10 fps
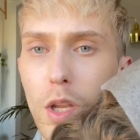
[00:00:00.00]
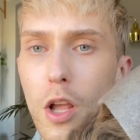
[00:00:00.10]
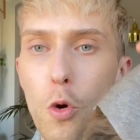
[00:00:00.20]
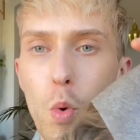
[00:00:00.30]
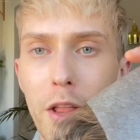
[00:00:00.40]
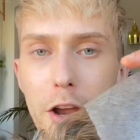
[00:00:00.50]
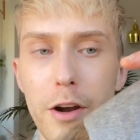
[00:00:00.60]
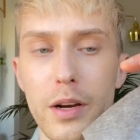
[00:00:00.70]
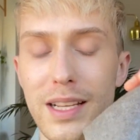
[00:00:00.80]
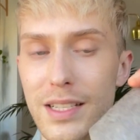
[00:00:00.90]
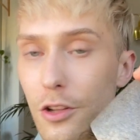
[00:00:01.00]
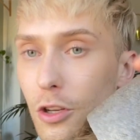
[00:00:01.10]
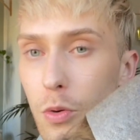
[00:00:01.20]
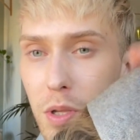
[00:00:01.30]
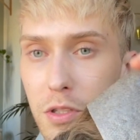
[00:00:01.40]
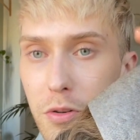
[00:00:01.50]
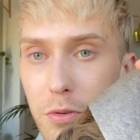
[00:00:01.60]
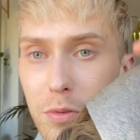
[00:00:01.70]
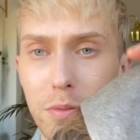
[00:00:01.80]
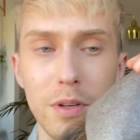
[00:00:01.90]
water is not going
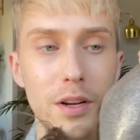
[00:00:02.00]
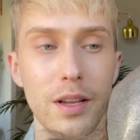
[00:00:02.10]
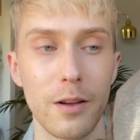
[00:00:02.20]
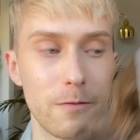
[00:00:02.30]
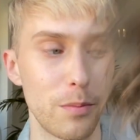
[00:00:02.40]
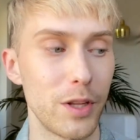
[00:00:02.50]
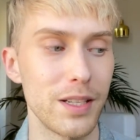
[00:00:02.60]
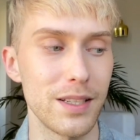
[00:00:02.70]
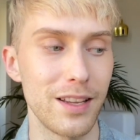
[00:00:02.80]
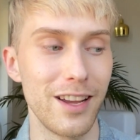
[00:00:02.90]
through from this